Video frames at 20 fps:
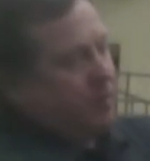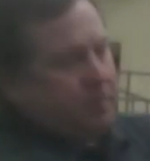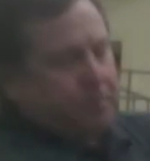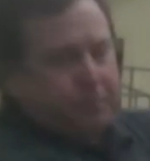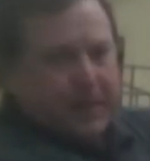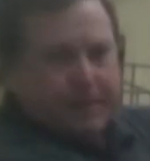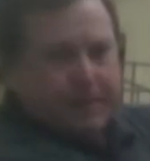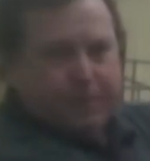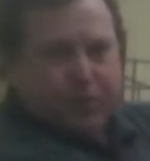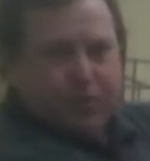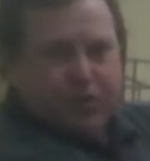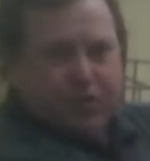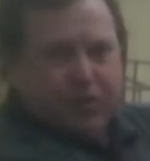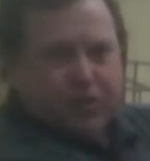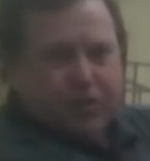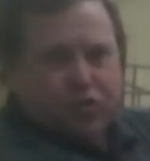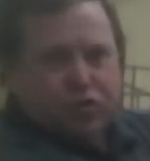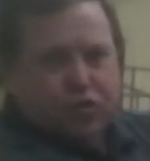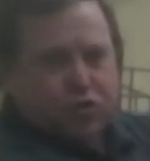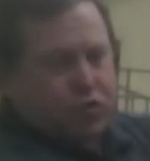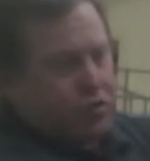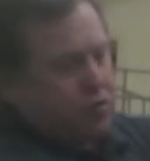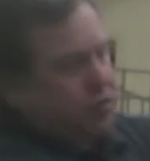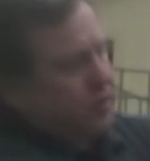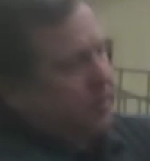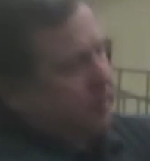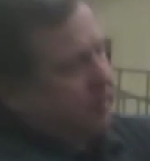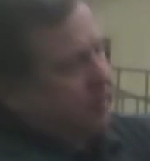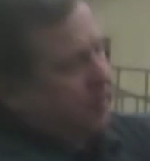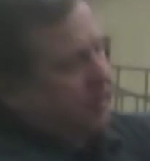People, you can
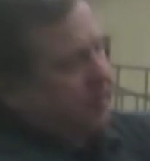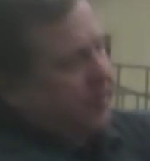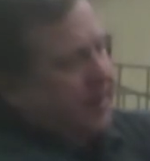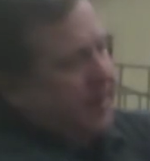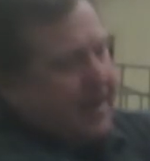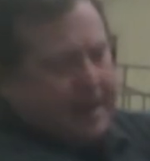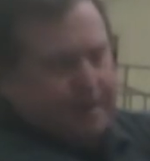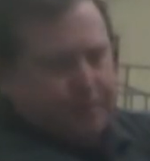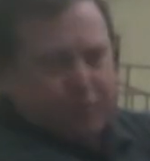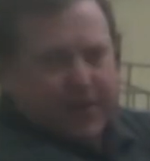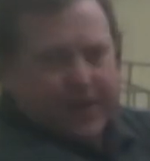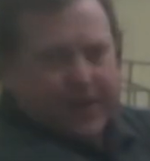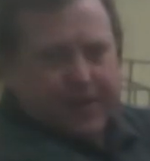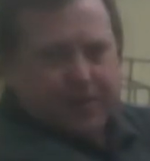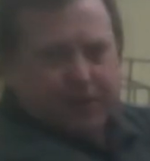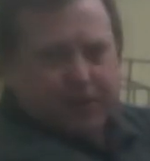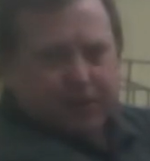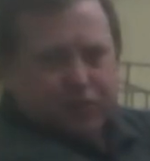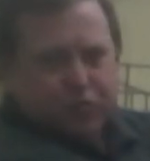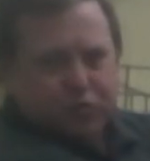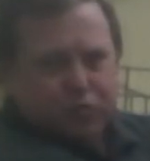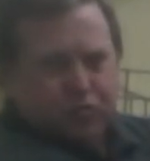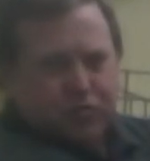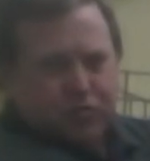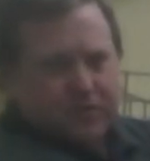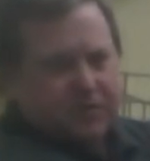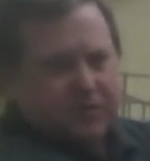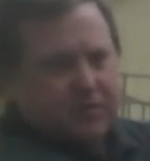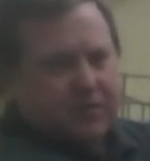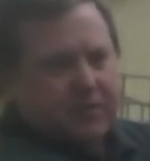turn the little knob right here. It
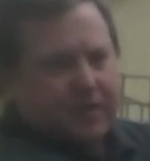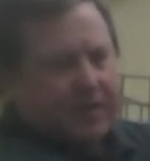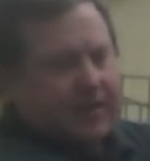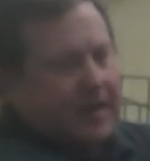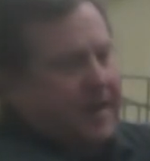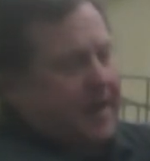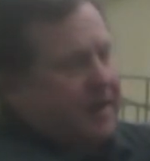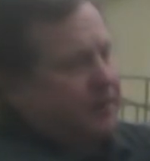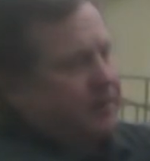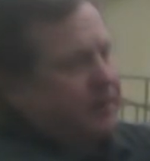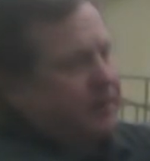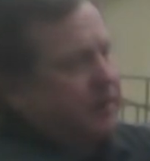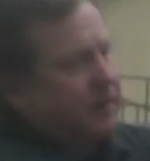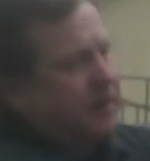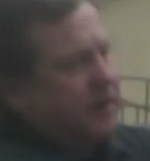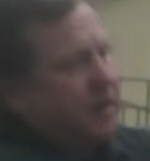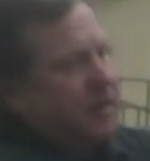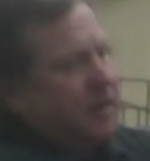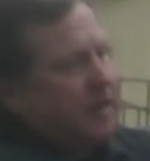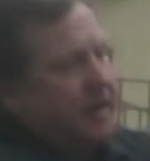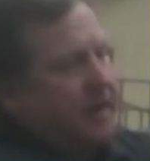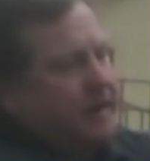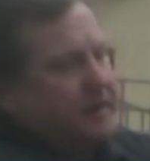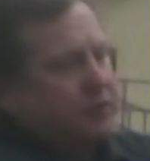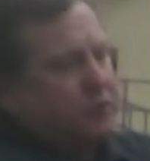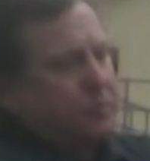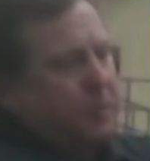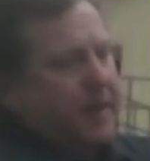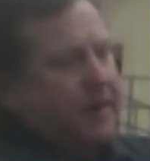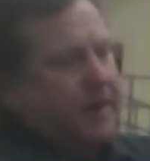loosens the collar on
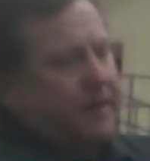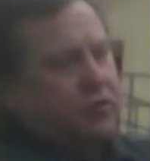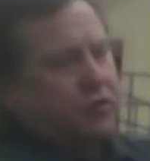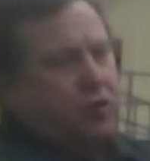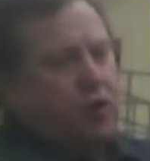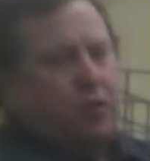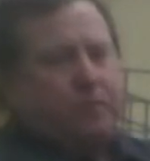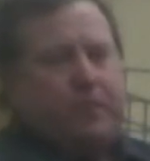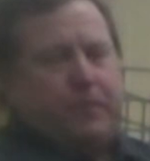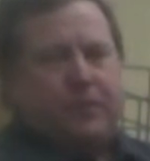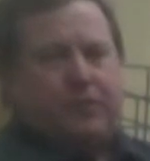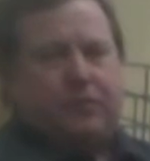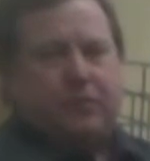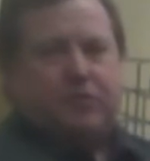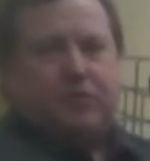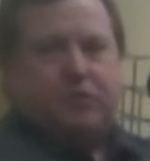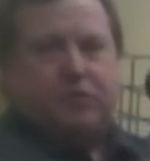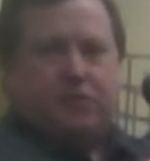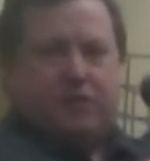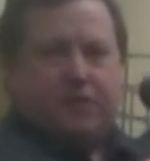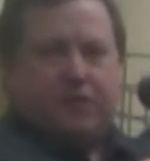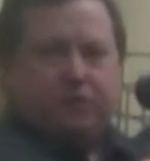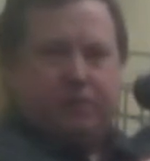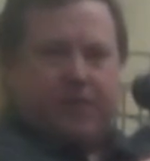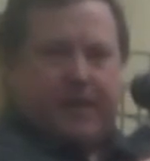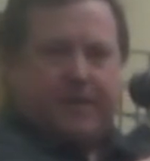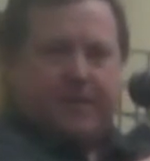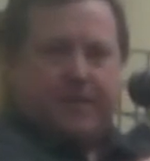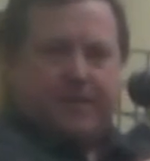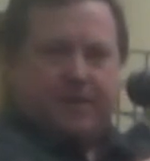the spotting scope, and you turn it
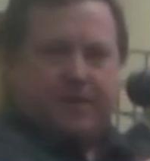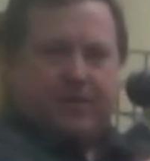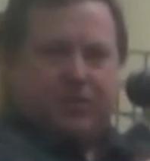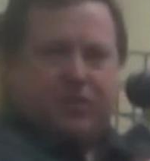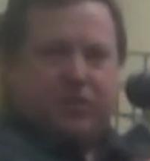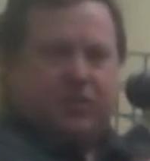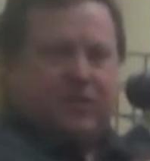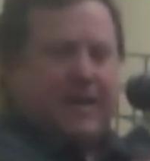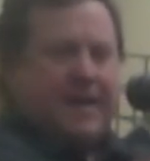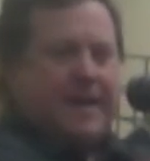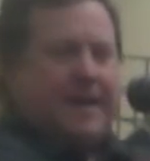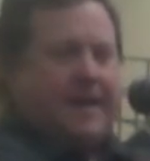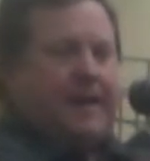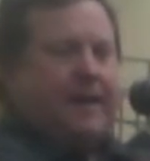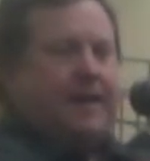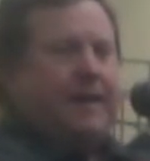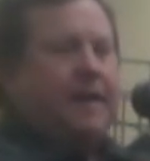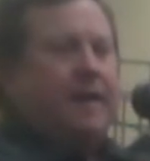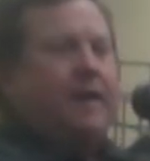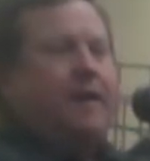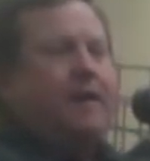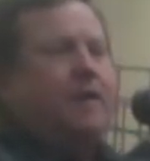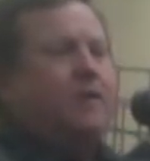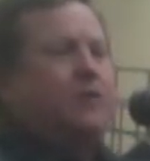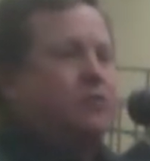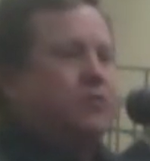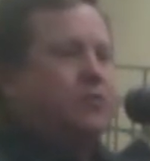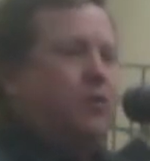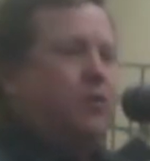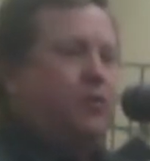right to the side,
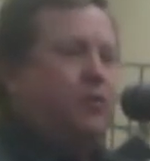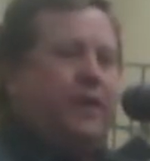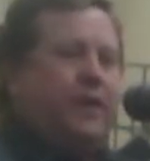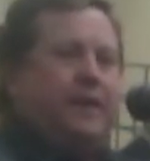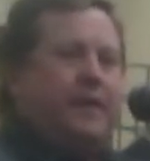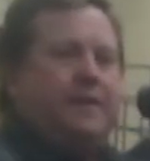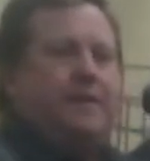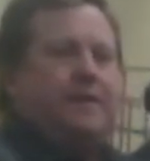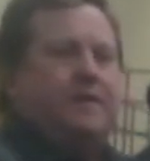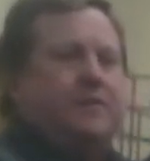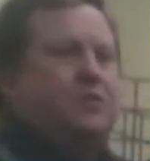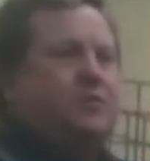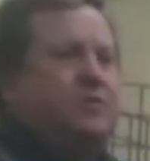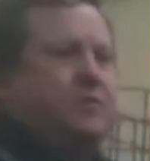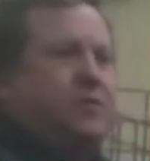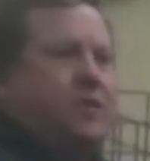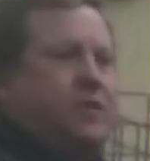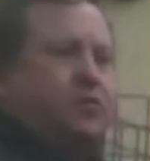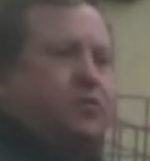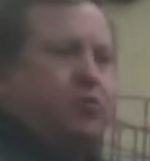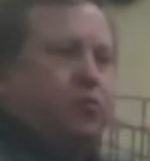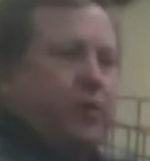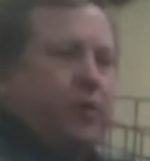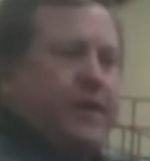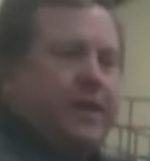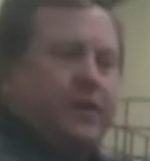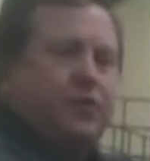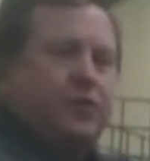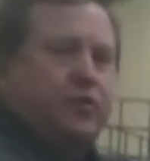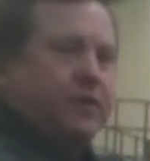so that in this
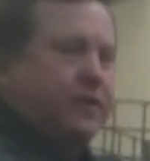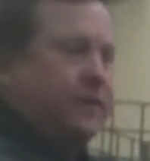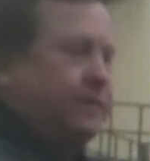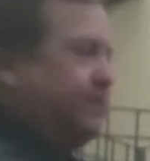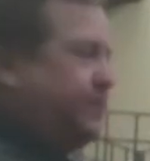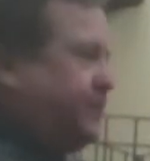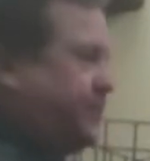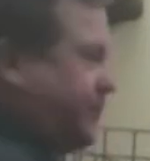situation,